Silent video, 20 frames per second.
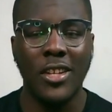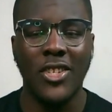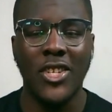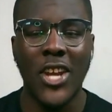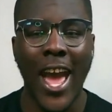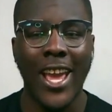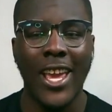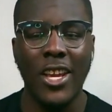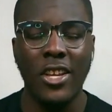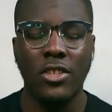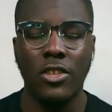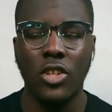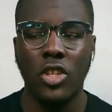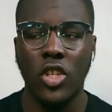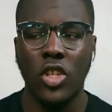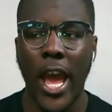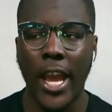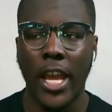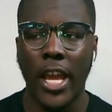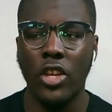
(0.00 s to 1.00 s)
Jackie's
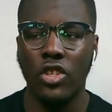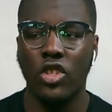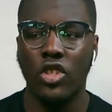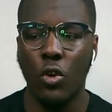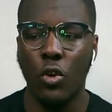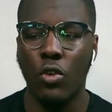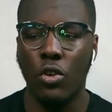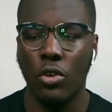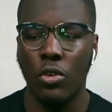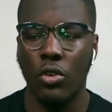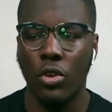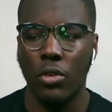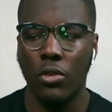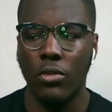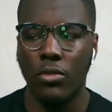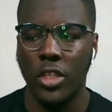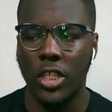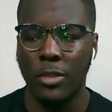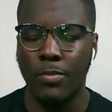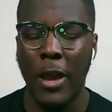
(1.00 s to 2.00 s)
so
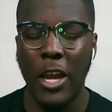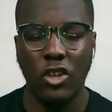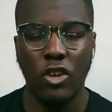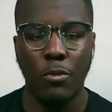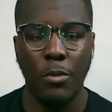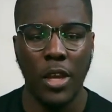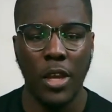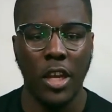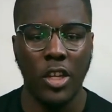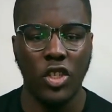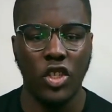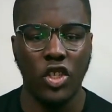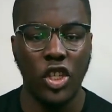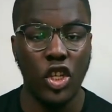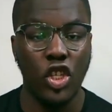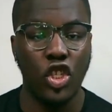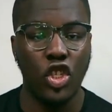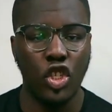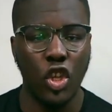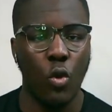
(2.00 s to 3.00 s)
special because
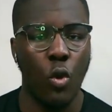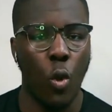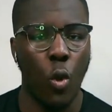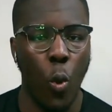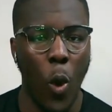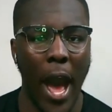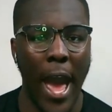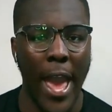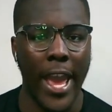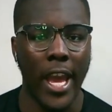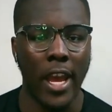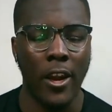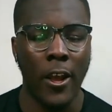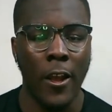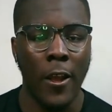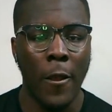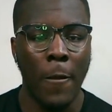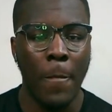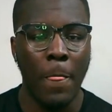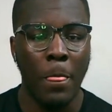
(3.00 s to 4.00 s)
she's so quiet.
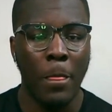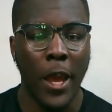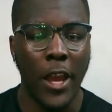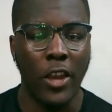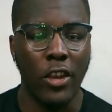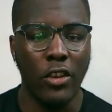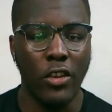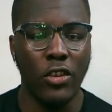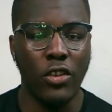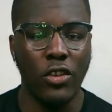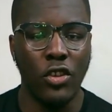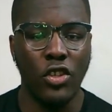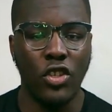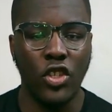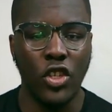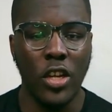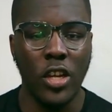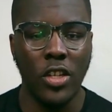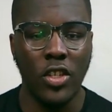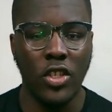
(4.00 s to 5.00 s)
Like
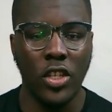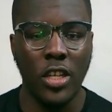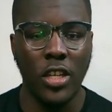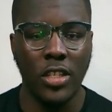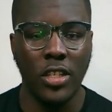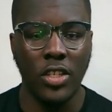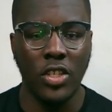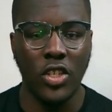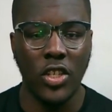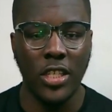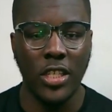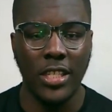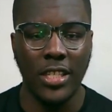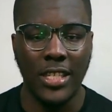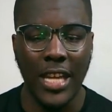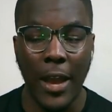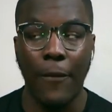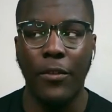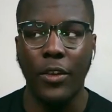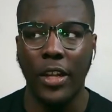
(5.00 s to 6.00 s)
she's
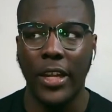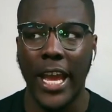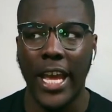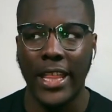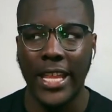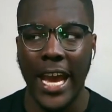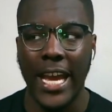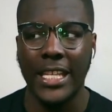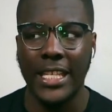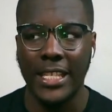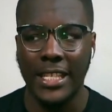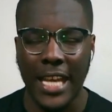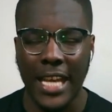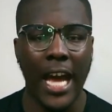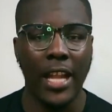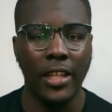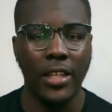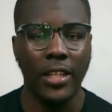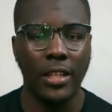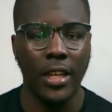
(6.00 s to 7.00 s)
definitely like that
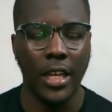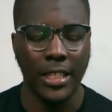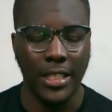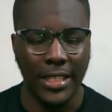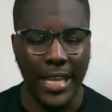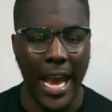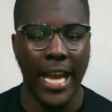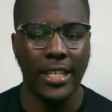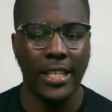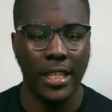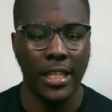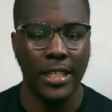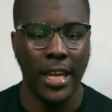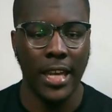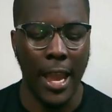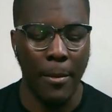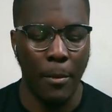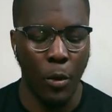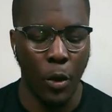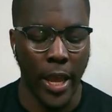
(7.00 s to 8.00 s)
silent assassin
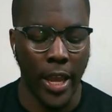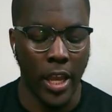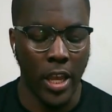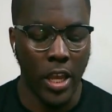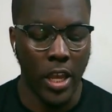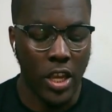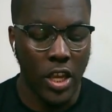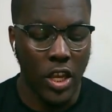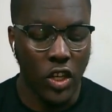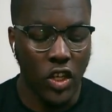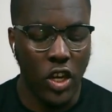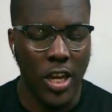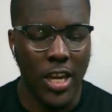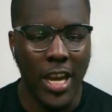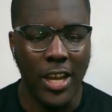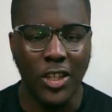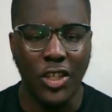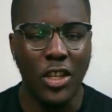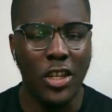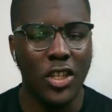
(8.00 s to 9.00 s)
type where like she
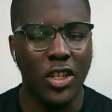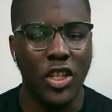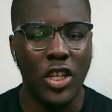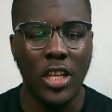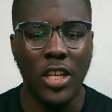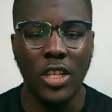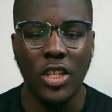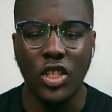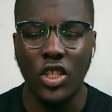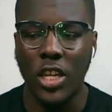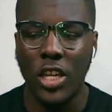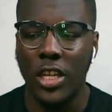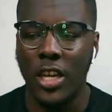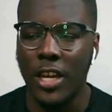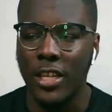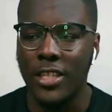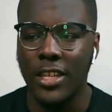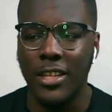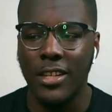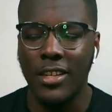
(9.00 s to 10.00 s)

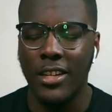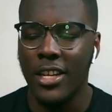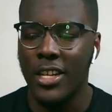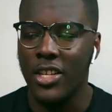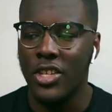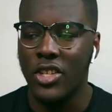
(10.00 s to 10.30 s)
doesn't